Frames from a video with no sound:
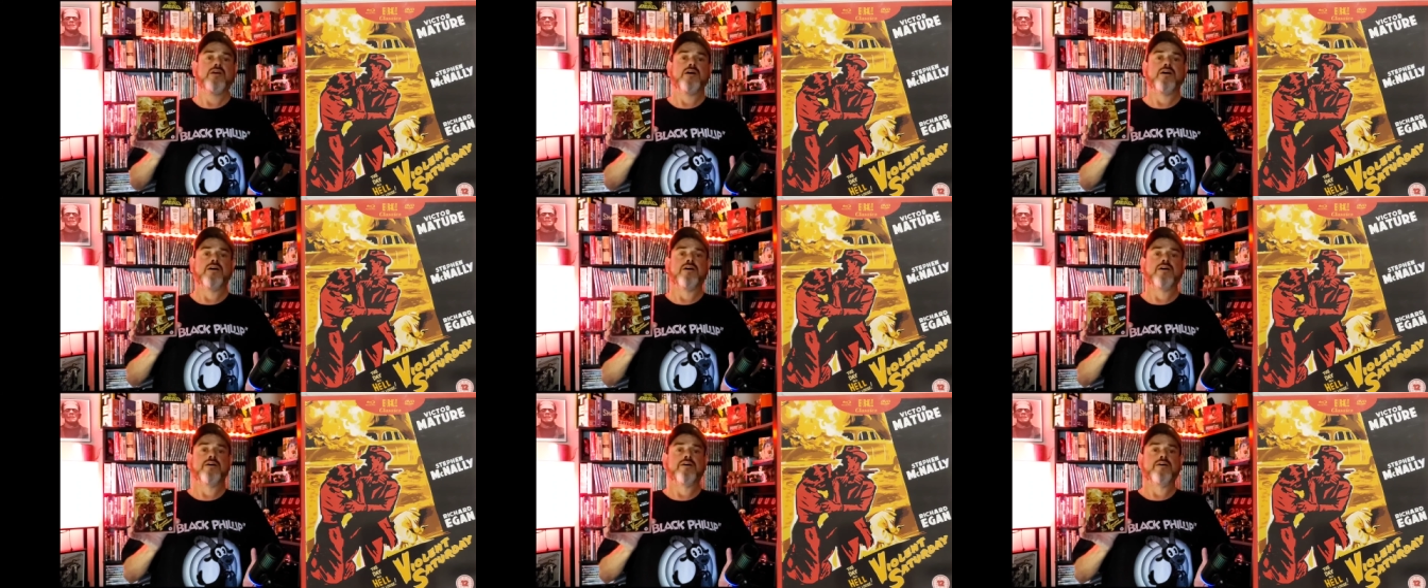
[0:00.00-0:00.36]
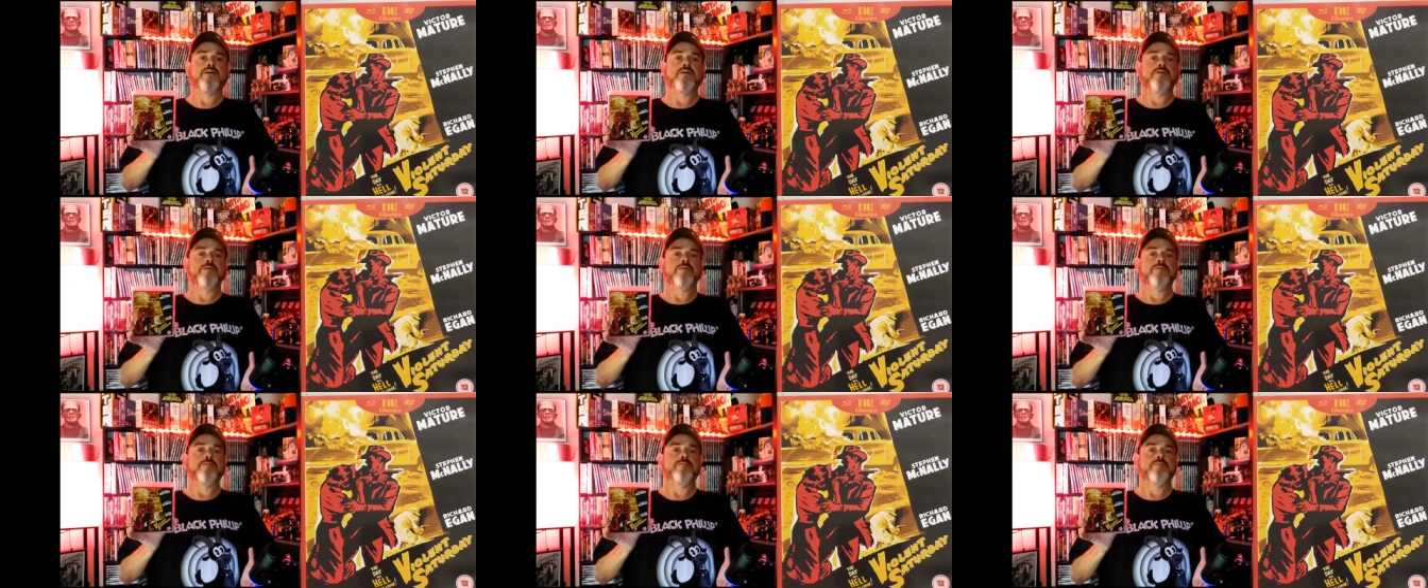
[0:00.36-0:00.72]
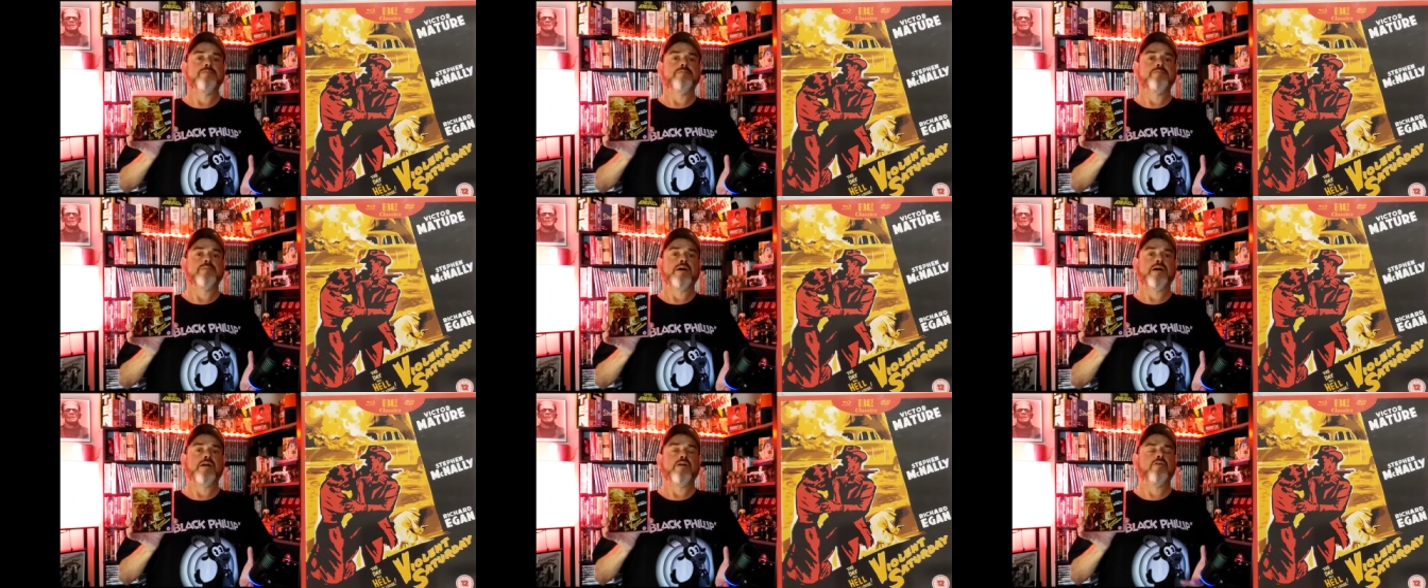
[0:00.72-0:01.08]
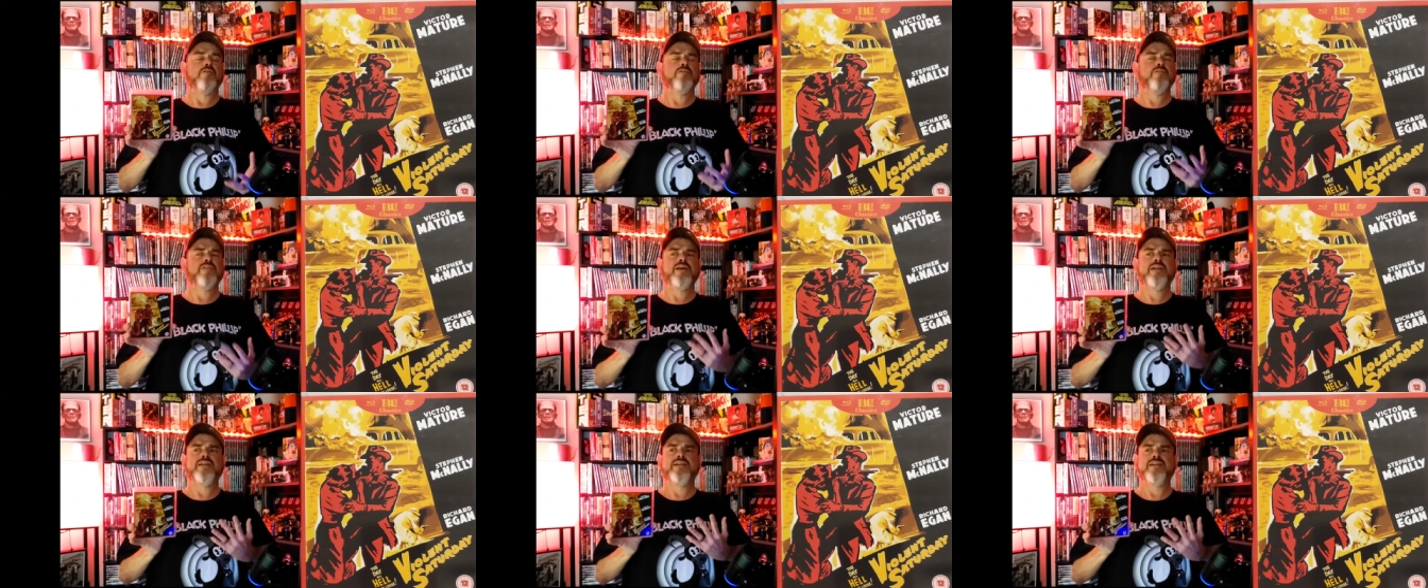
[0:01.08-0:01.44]
Um, I
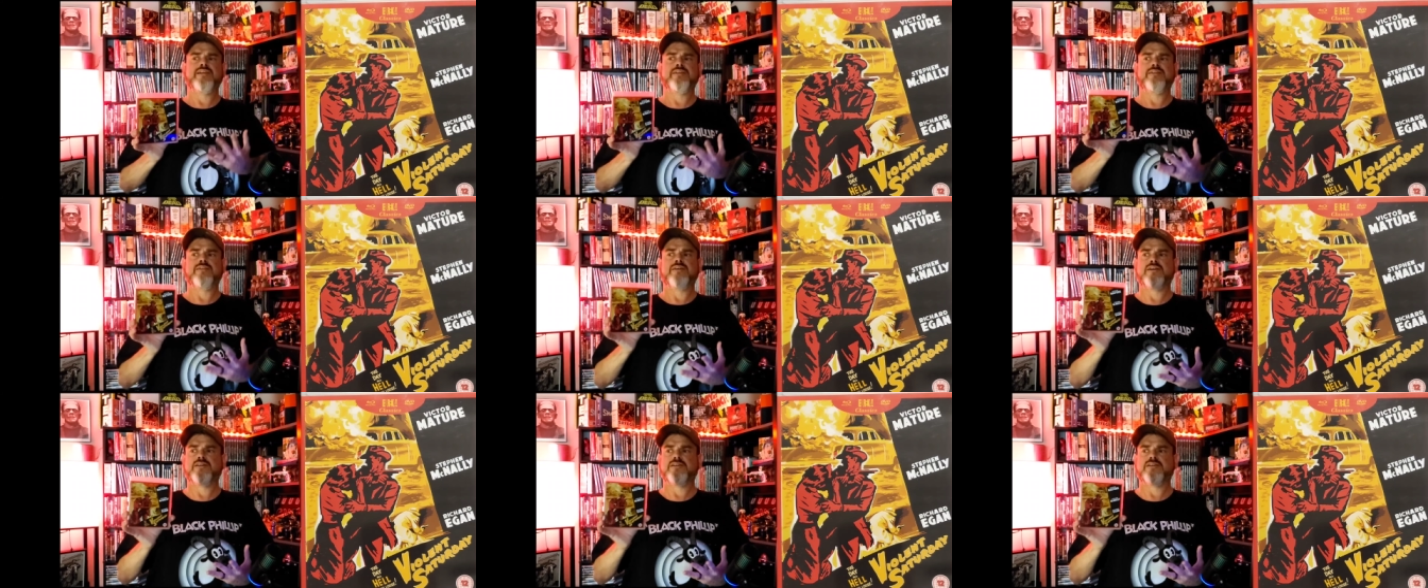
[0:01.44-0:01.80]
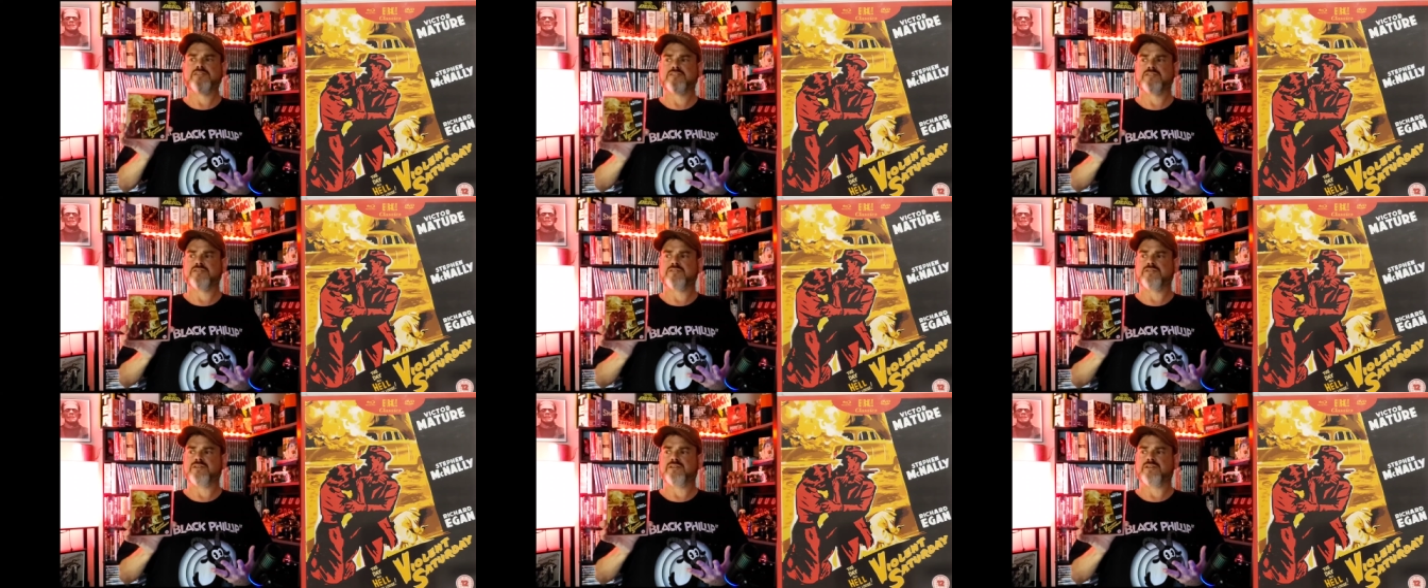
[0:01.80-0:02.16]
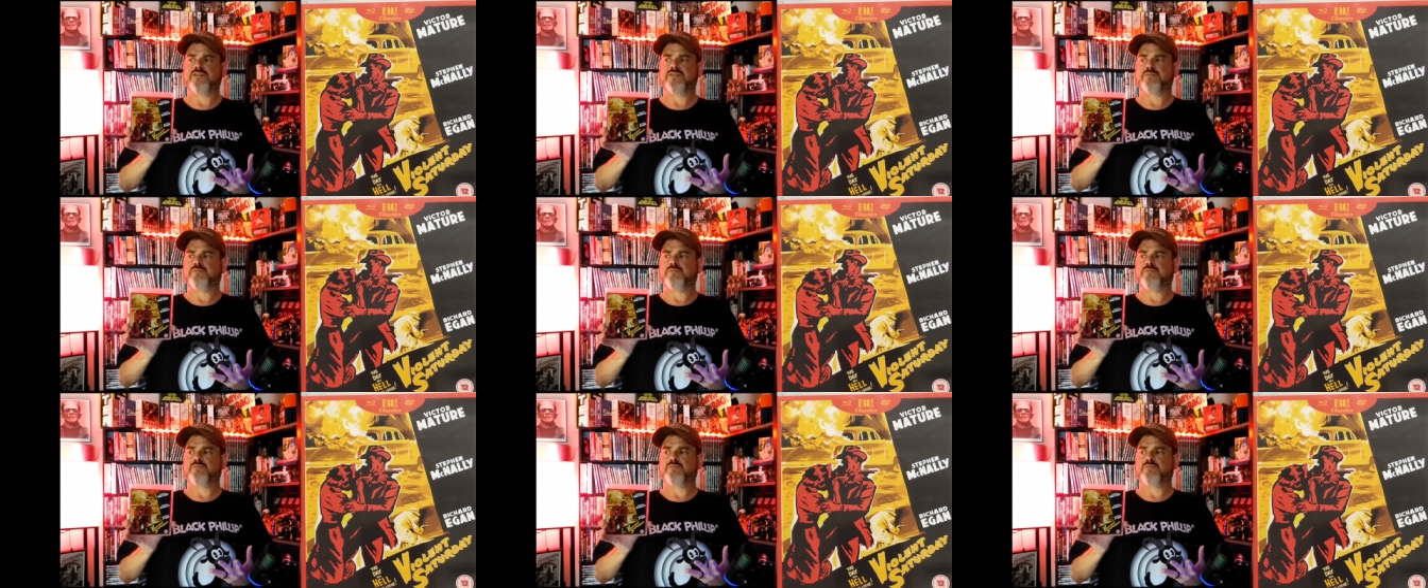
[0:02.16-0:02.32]
heard that he does